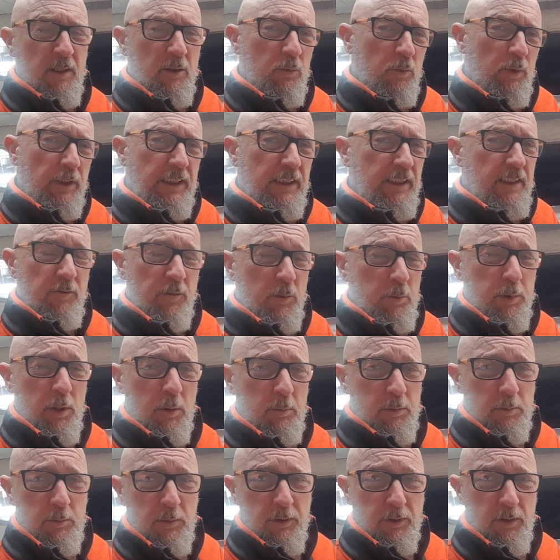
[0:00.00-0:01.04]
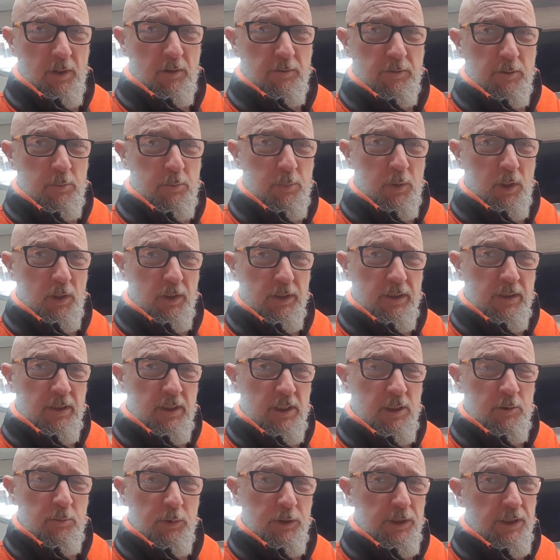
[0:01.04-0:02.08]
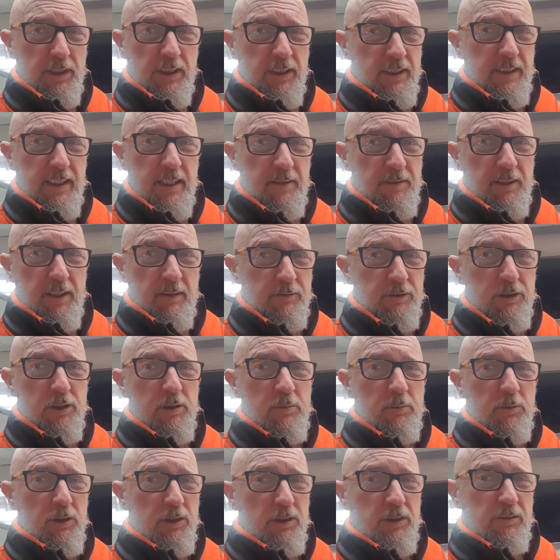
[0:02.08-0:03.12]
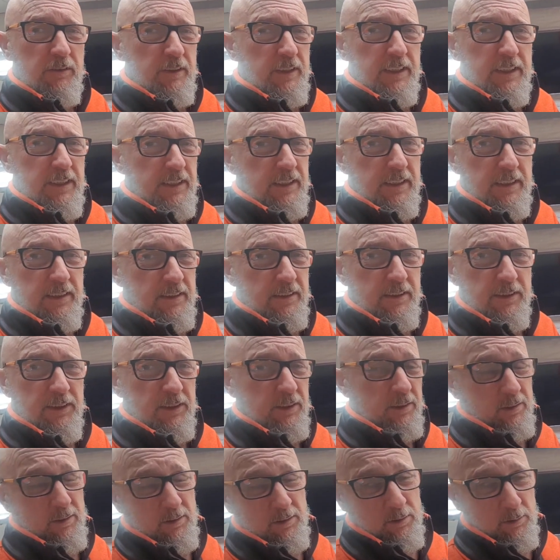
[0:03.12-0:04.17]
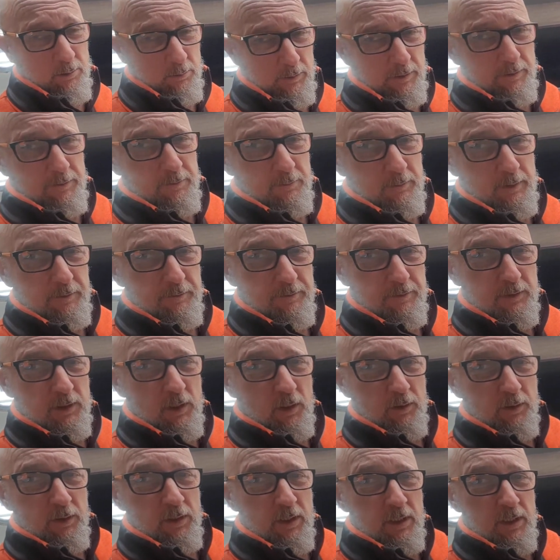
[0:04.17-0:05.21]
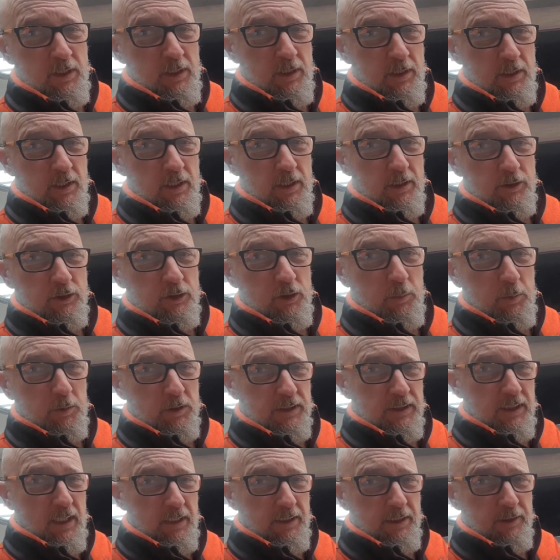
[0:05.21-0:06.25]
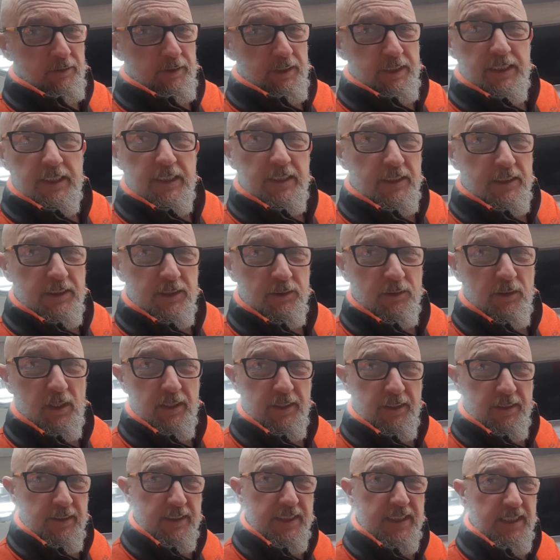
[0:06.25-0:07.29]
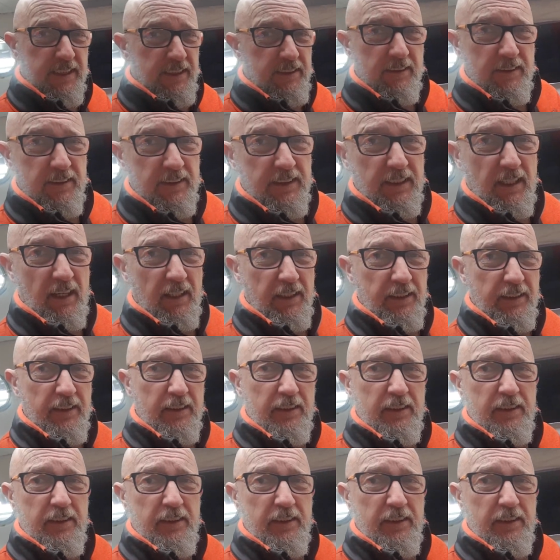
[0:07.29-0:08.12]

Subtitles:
We didn't have a problem on Northern Boy, but you can never have too much radiator, so we've gone double-sided radiators rather than single-side.